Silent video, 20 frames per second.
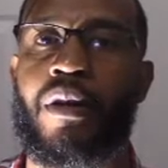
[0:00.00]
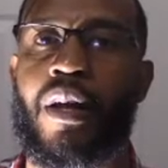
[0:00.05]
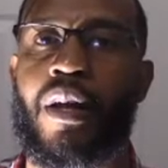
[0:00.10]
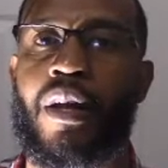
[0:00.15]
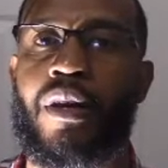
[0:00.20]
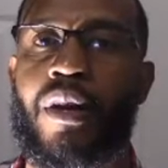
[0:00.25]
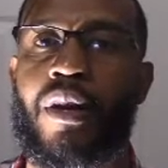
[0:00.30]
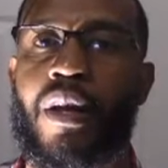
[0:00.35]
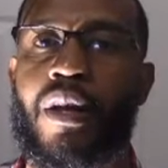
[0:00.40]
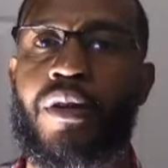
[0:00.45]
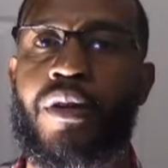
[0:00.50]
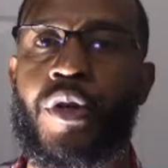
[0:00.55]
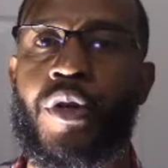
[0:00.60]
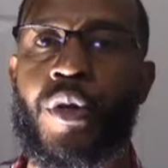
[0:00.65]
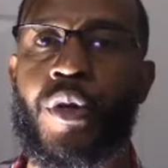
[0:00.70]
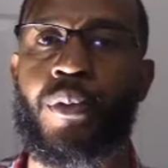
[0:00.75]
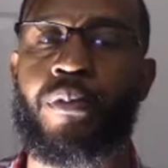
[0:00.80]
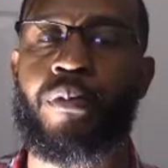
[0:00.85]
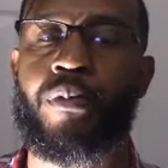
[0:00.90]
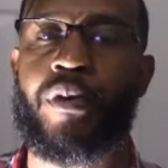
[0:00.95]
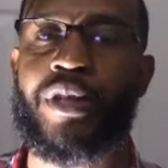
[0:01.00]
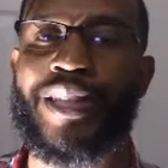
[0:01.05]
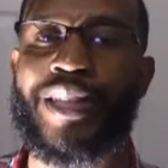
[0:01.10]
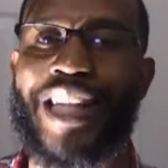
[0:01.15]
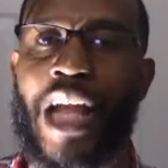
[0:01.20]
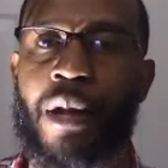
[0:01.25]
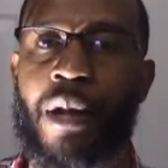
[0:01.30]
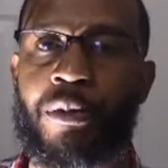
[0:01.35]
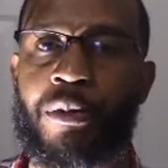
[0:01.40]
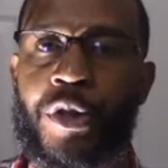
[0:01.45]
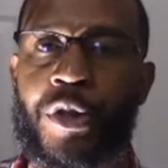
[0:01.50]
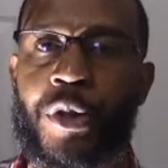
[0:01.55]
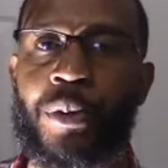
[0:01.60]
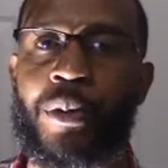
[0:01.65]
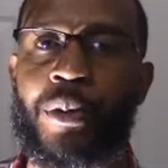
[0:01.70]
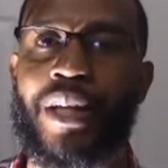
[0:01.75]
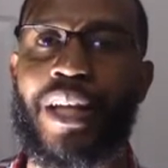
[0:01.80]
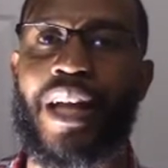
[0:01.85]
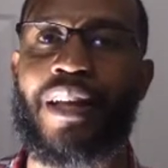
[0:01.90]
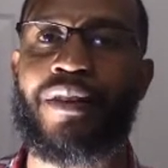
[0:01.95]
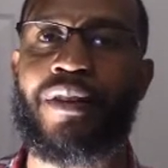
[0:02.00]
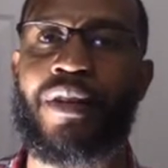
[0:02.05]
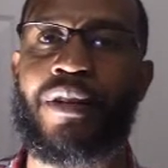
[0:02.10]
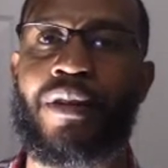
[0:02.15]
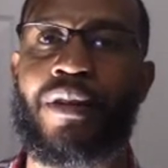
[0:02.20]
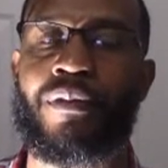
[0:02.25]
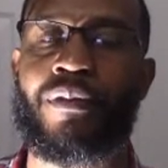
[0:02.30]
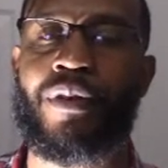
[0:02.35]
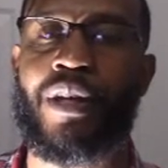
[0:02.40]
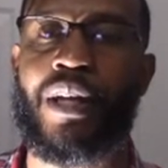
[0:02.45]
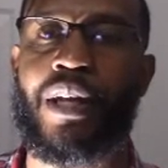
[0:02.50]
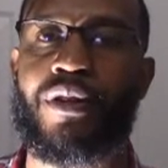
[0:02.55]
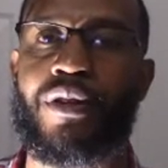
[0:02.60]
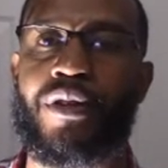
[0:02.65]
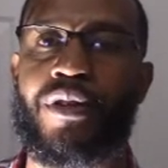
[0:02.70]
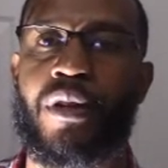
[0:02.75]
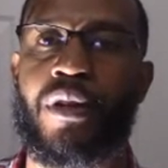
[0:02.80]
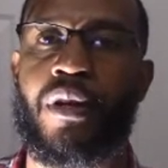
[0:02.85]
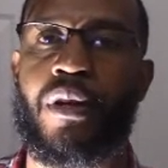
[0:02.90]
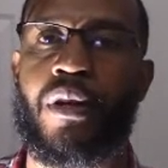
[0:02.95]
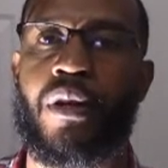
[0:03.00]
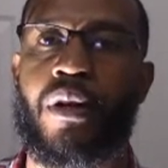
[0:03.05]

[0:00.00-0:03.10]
and youth will stop shooting at these events.